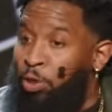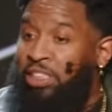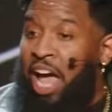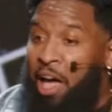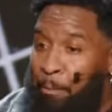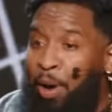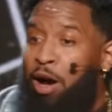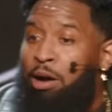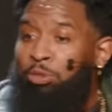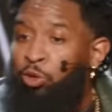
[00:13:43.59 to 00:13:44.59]
was to have
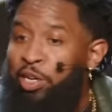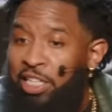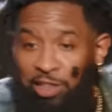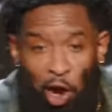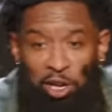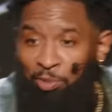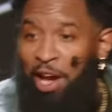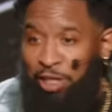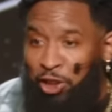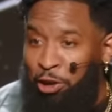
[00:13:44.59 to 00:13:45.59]
palm trees all
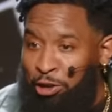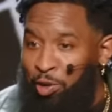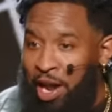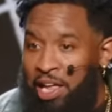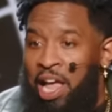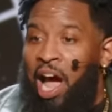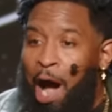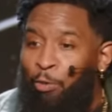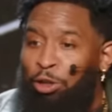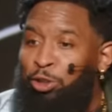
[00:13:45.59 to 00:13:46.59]
around the church, right?
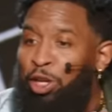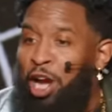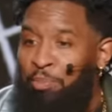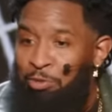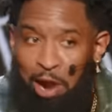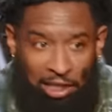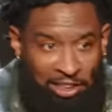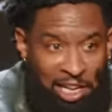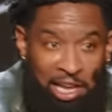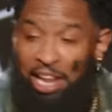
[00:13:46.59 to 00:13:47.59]
I want you to come to Rock
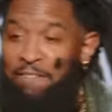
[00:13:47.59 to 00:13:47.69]
City and